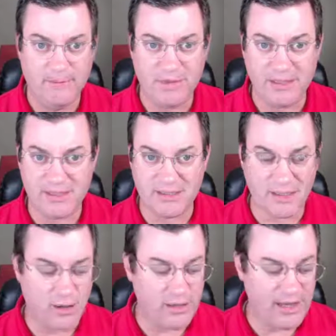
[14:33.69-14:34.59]
And since I
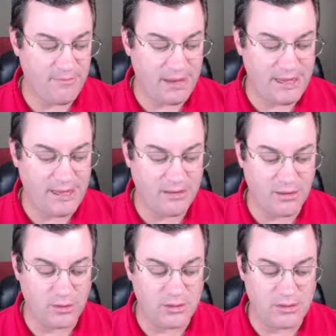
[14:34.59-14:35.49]
already have my eighth
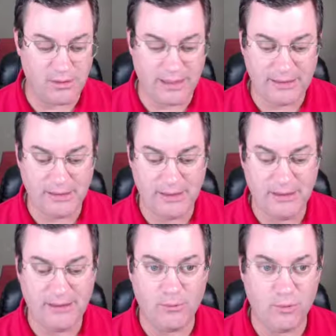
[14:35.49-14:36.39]
note selected,
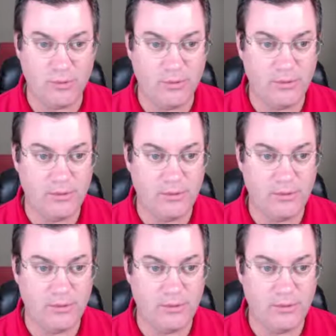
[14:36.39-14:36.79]
it will